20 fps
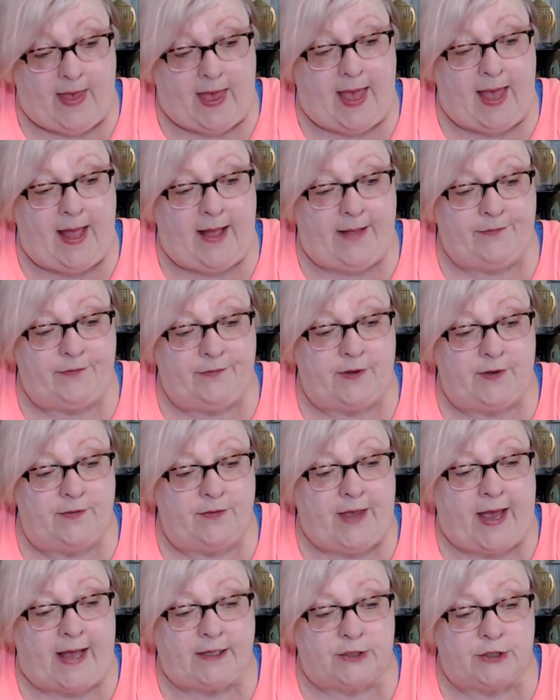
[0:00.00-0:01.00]
And
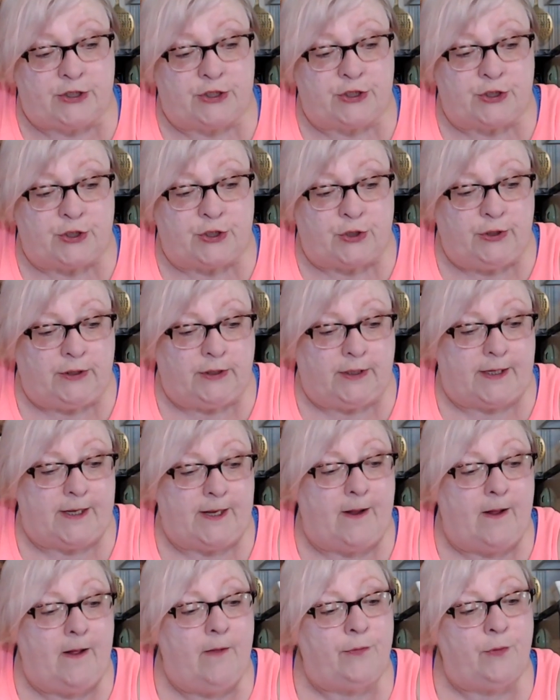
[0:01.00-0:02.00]
that
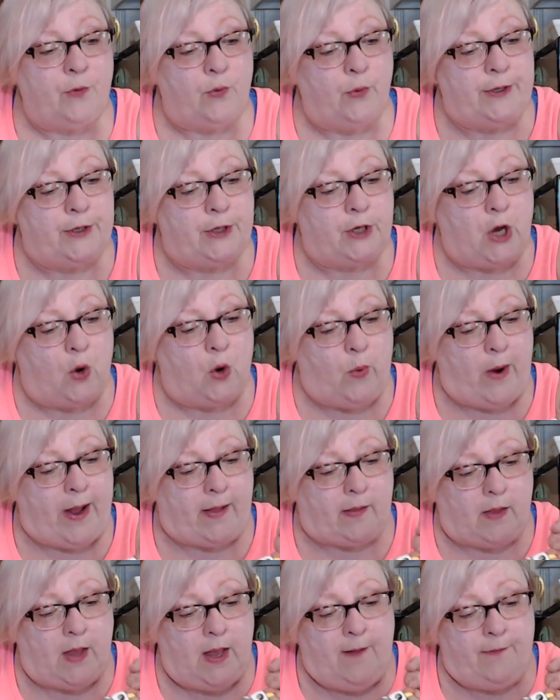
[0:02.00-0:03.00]
certainly going to go
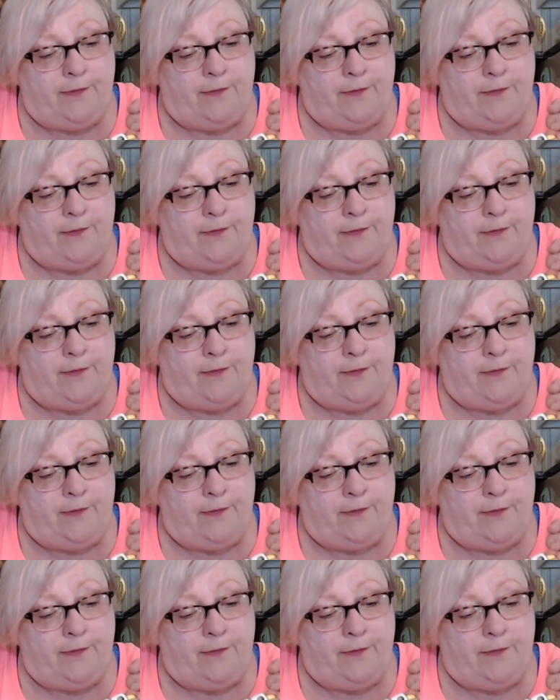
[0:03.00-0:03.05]
well.